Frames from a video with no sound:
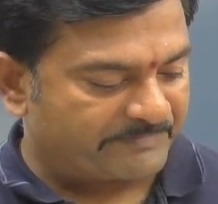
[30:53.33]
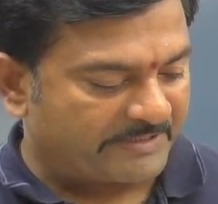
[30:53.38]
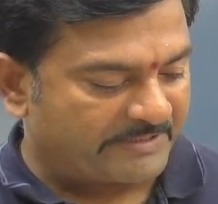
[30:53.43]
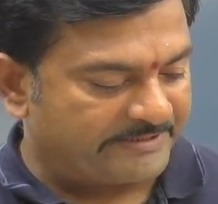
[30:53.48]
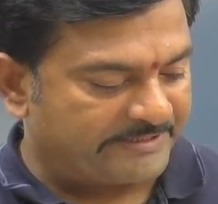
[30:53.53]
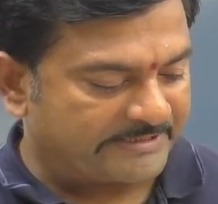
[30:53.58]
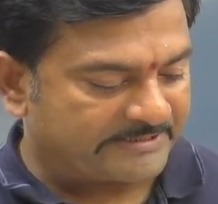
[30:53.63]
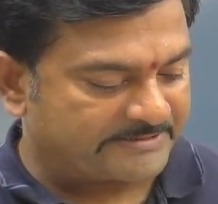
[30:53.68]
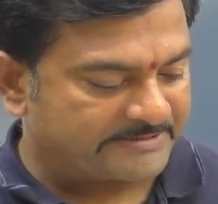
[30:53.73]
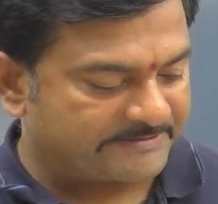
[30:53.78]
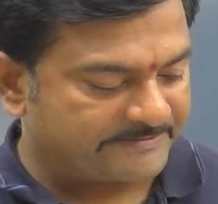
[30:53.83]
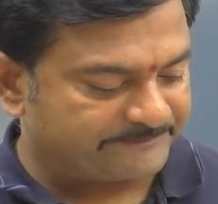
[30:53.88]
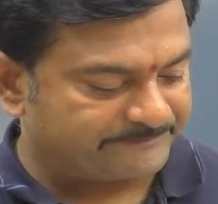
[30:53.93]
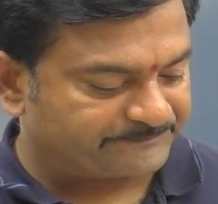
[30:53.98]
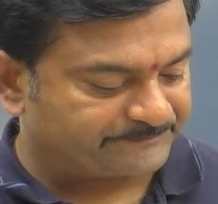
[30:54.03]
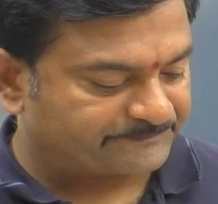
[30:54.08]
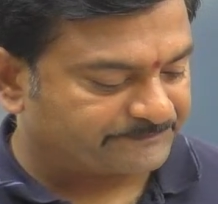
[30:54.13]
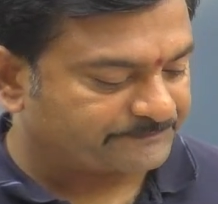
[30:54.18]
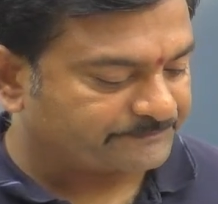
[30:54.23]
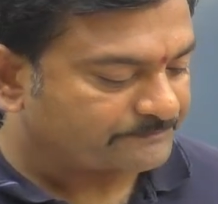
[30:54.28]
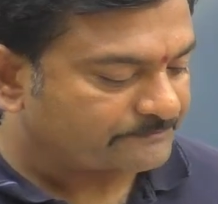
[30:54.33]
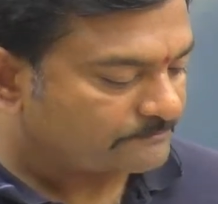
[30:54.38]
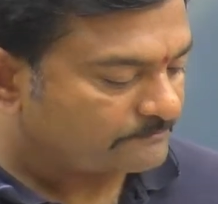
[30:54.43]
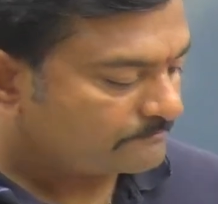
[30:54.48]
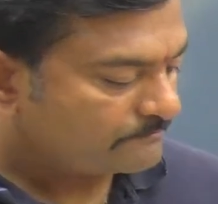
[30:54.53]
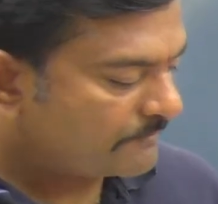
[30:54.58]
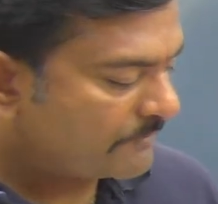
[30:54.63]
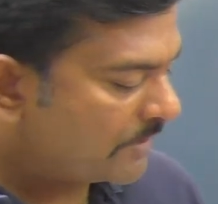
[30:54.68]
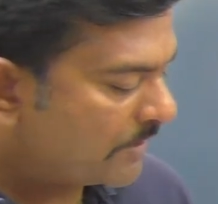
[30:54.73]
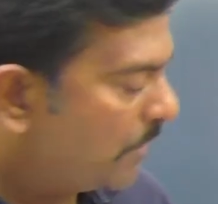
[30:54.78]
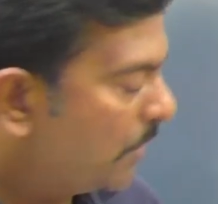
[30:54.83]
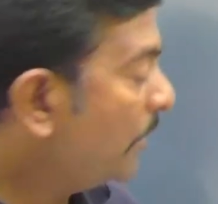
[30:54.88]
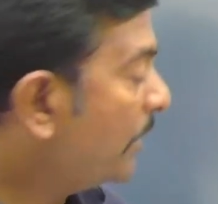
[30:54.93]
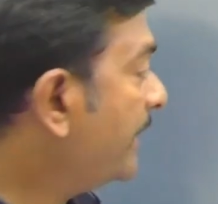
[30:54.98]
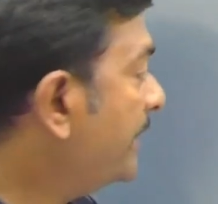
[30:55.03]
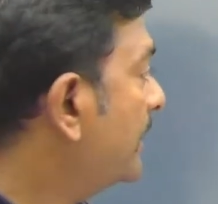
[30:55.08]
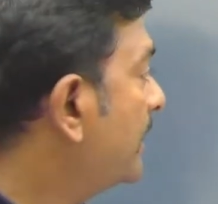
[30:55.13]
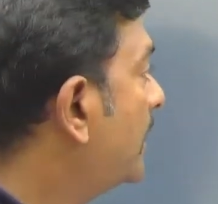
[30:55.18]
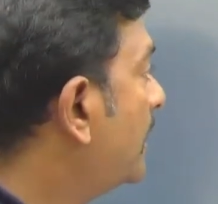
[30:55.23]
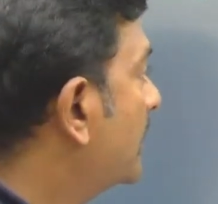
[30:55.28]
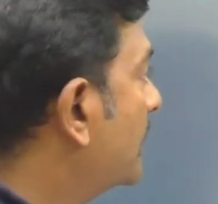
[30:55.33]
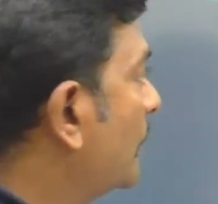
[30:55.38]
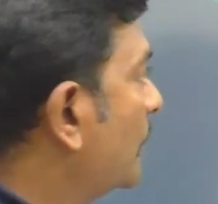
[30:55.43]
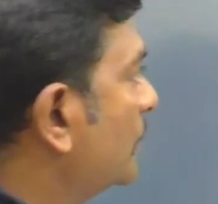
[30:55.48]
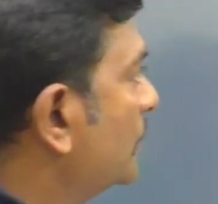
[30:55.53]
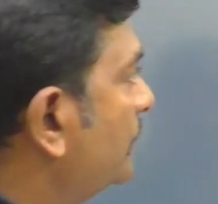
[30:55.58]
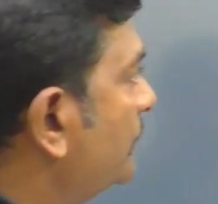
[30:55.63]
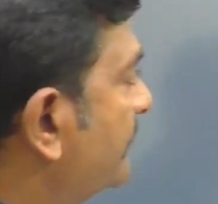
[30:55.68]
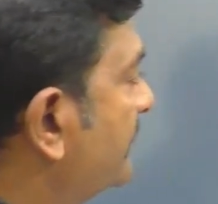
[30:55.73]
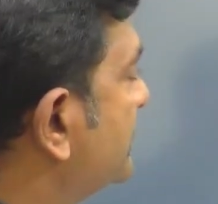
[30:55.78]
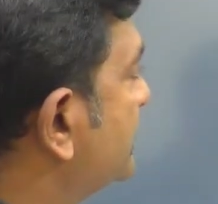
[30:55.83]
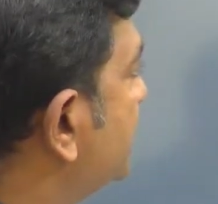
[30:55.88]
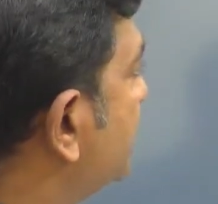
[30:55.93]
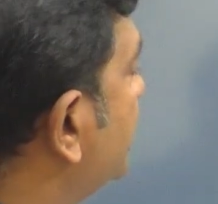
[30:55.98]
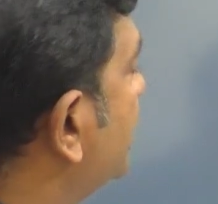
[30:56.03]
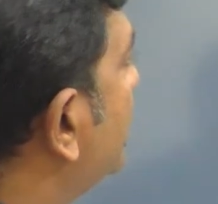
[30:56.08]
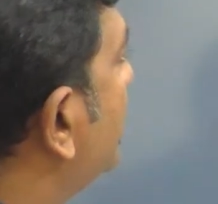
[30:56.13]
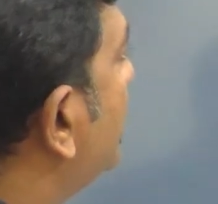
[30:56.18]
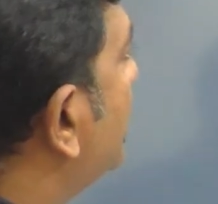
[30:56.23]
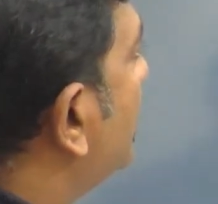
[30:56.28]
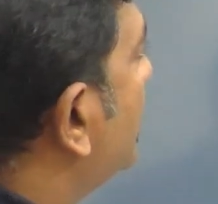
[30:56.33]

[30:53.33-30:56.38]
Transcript: Yes. Okay, now we'll see.